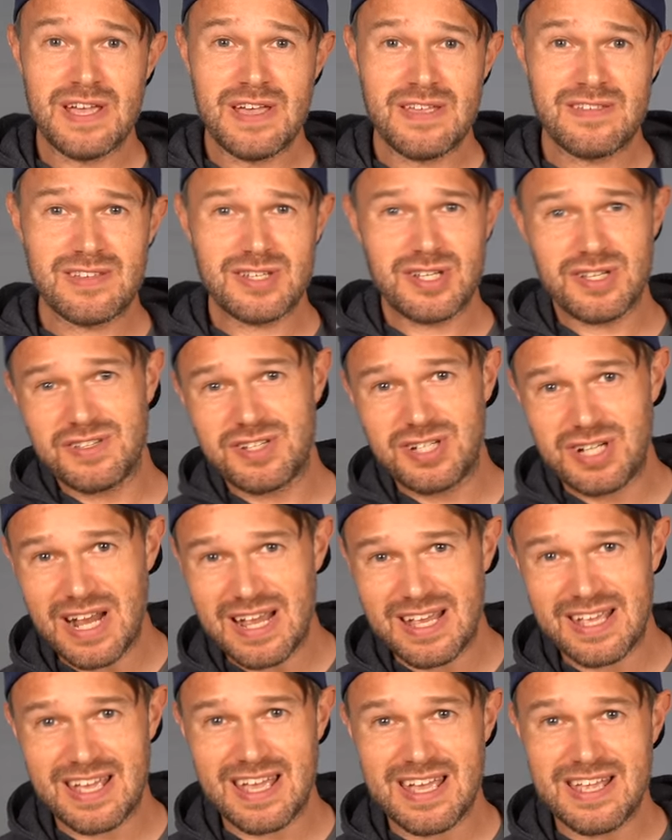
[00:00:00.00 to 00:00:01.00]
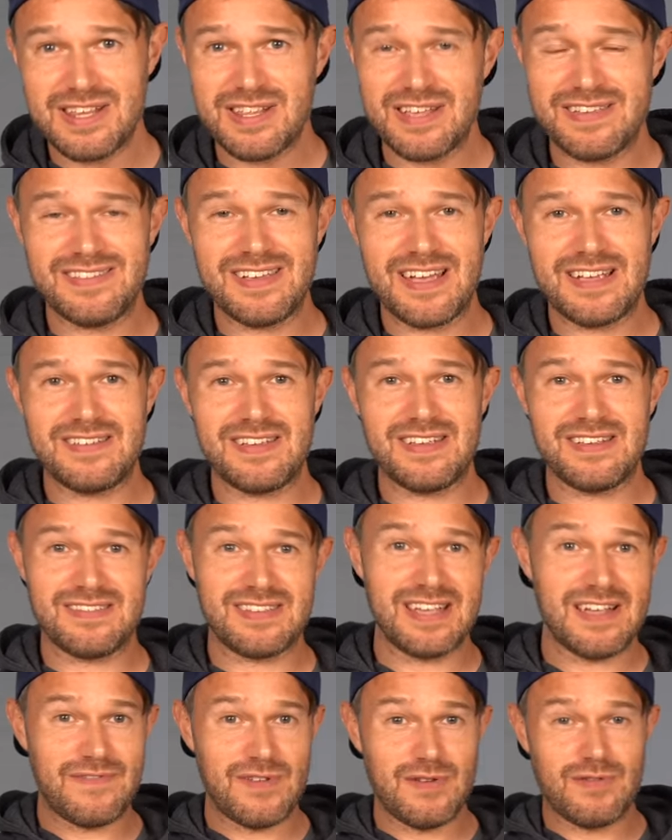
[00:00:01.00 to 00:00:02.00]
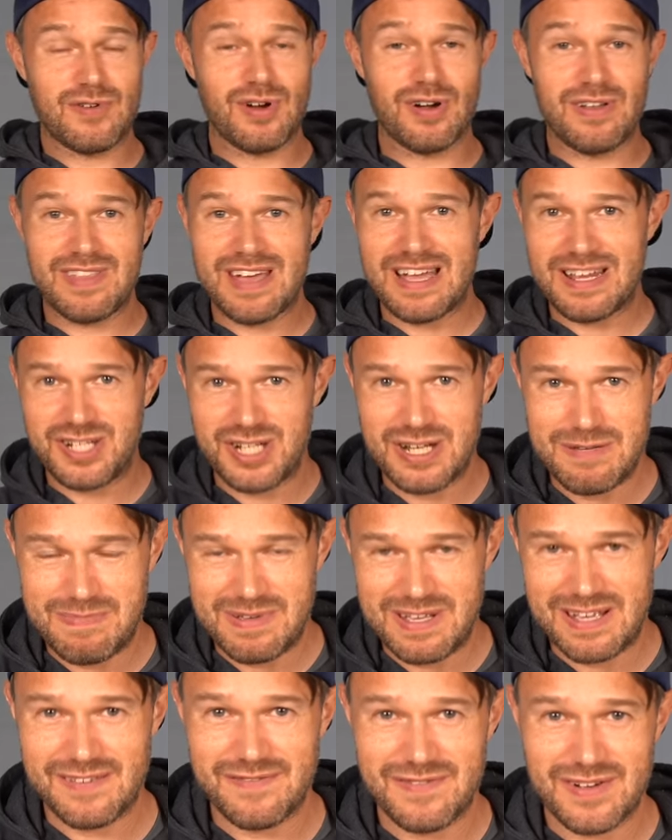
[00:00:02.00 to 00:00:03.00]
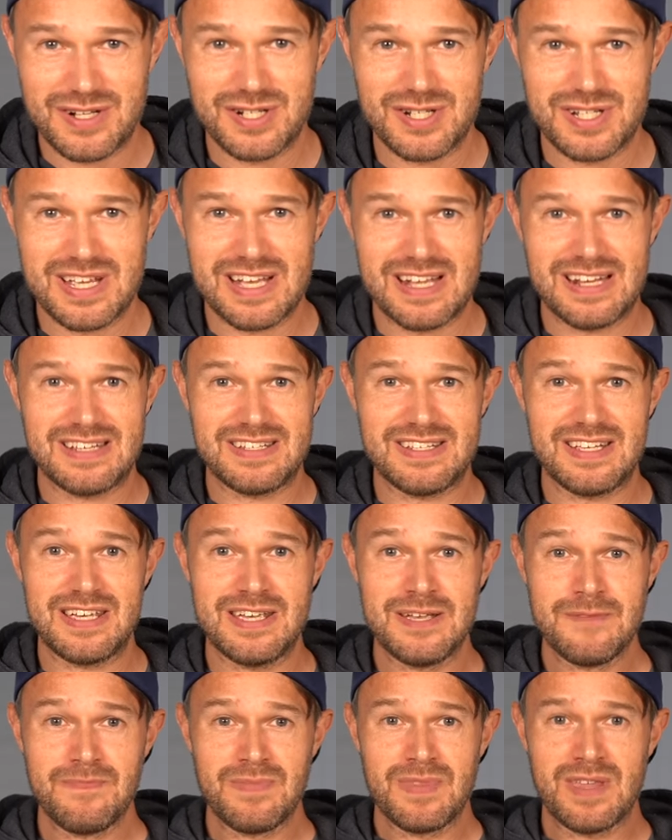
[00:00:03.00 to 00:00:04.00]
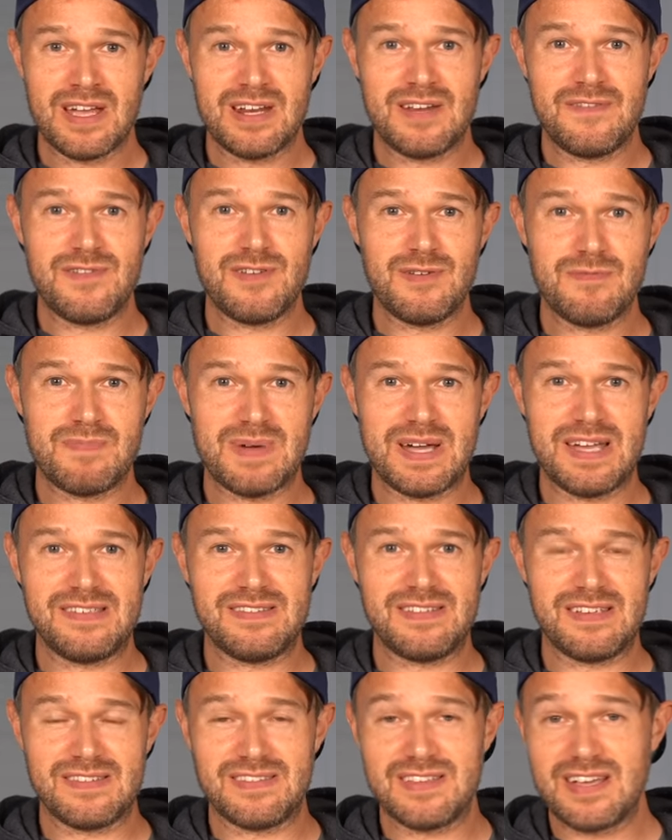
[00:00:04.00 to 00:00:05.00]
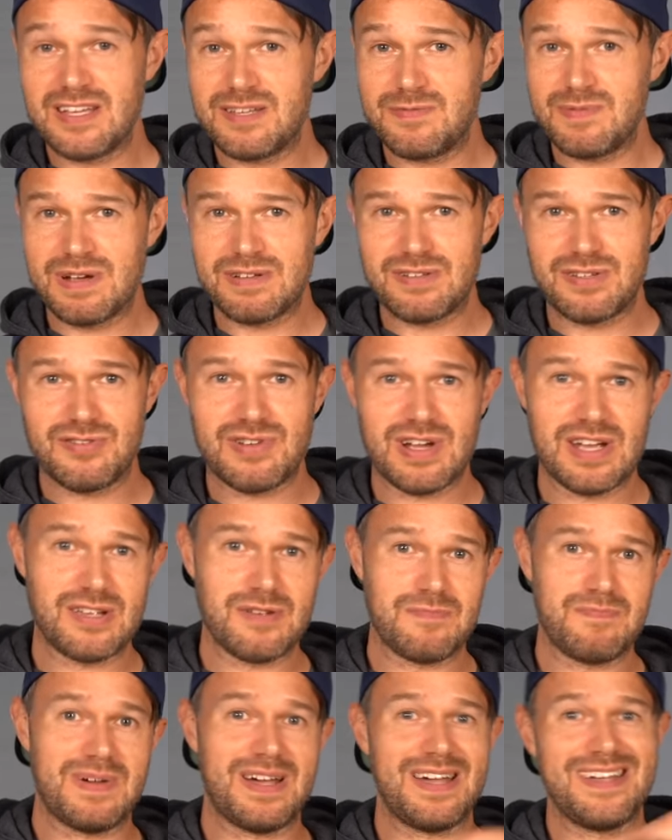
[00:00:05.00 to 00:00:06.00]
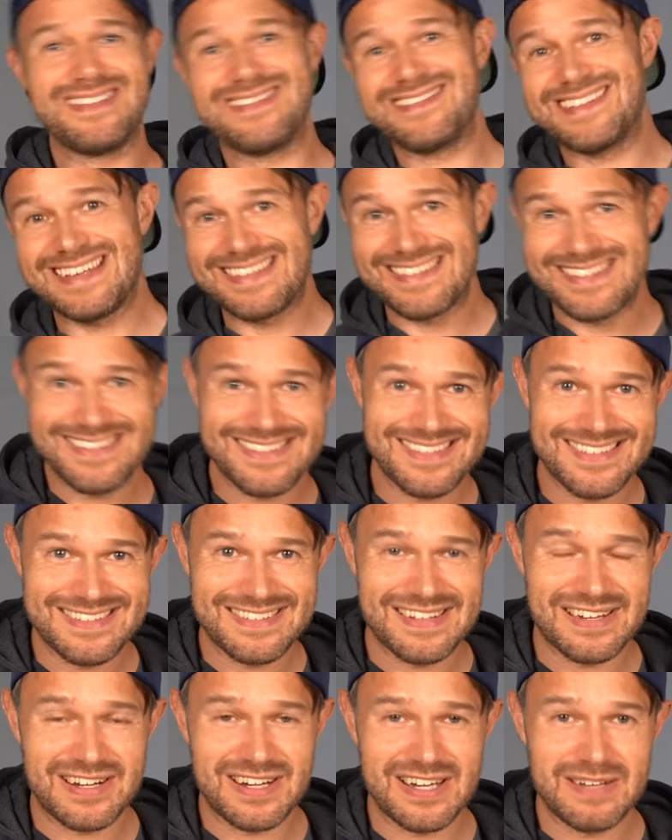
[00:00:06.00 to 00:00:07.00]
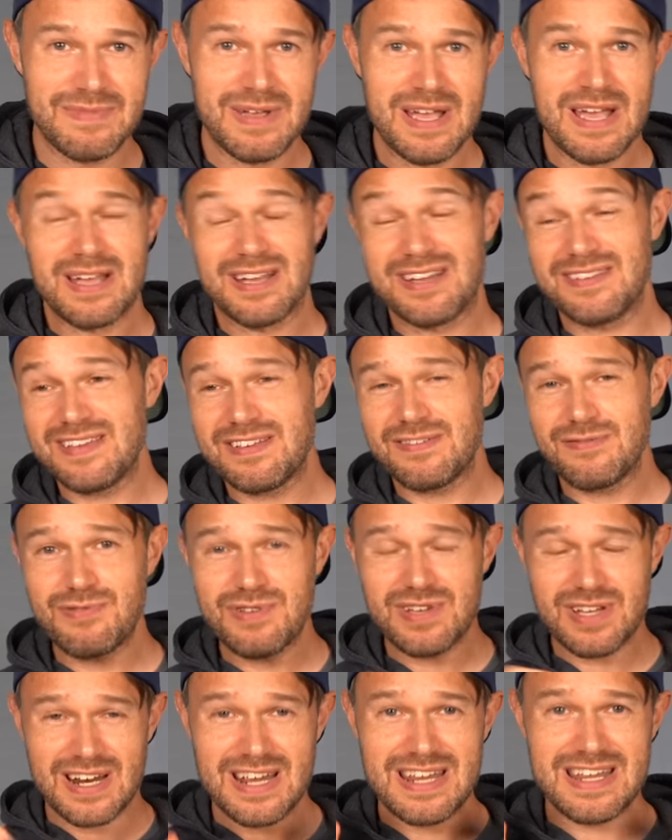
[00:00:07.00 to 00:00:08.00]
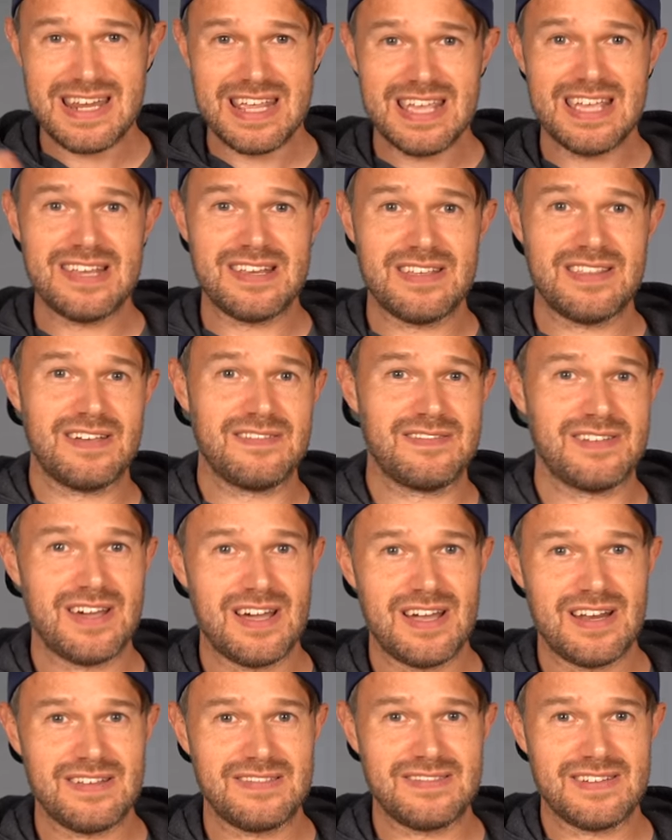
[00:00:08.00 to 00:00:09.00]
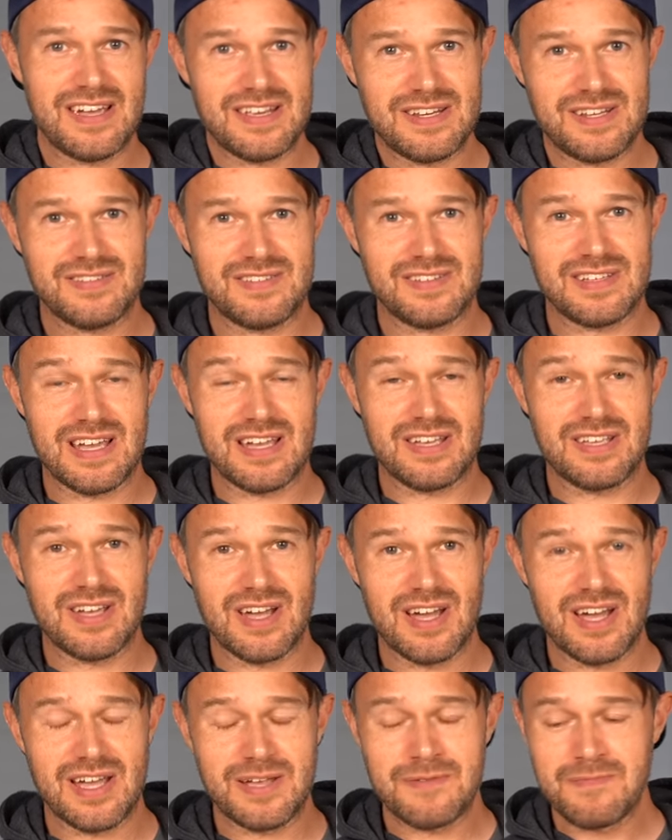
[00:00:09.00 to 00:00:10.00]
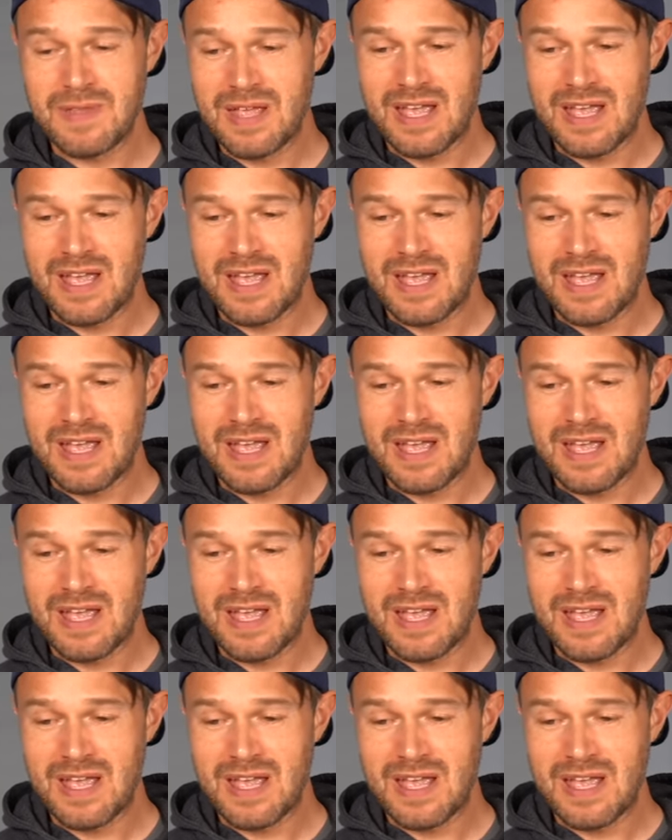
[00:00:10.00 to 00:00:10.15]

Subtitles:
So just check in the settings, see if you've got that GPS functionality and a few basics there to be able to track your pace, distance and time, because that's all you're going to need in those early stages to get going.